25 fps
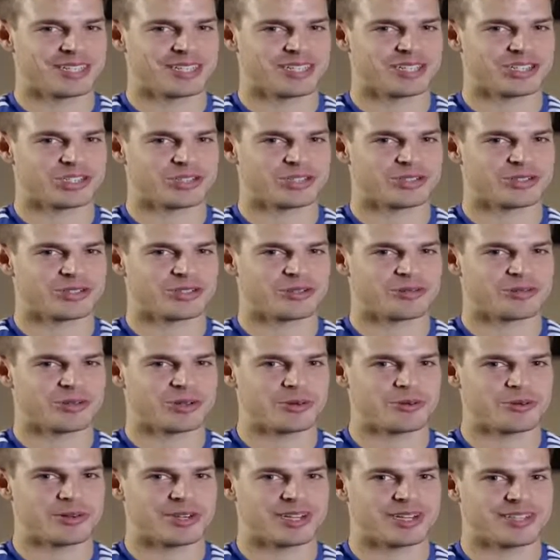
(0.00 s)
strong
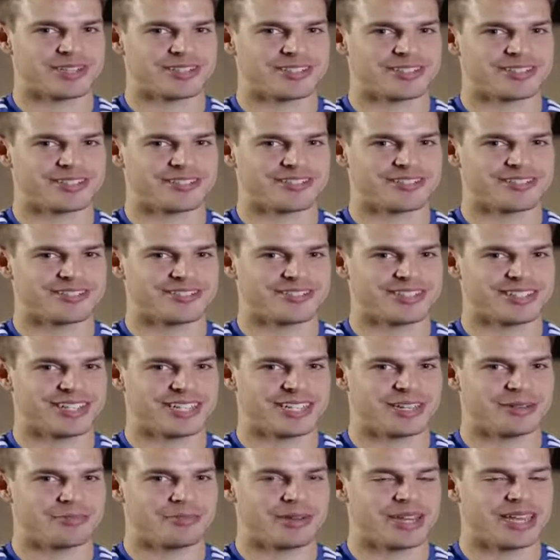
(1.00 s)
we were
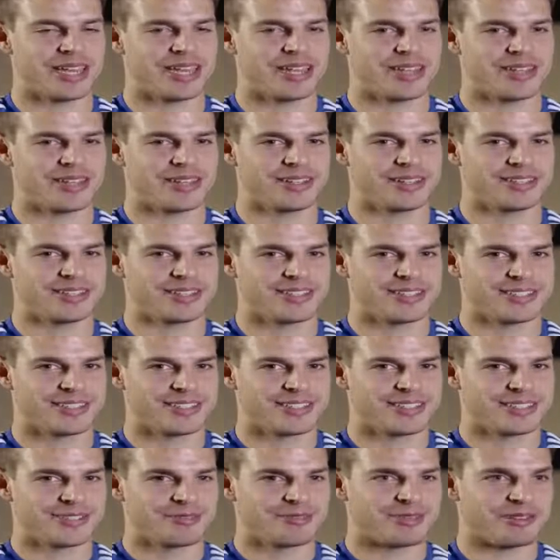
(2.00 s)
in May
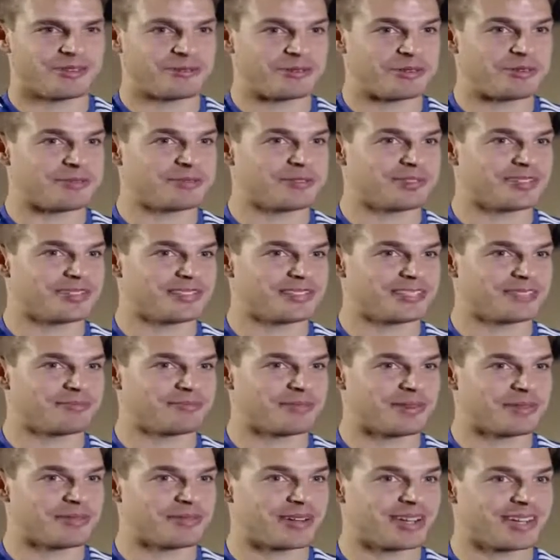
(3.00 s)
when we won the
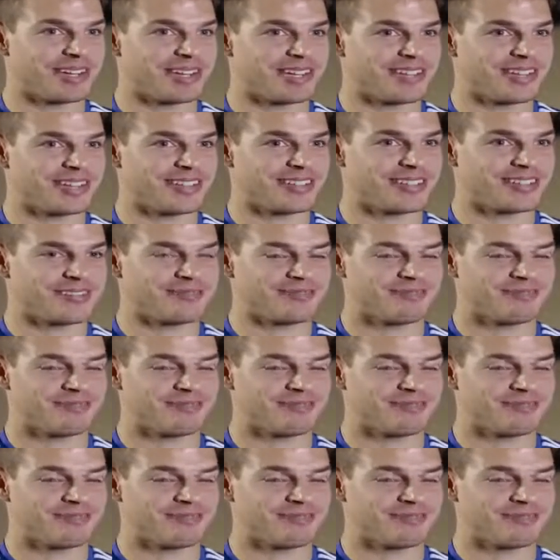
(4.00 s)
Premier League,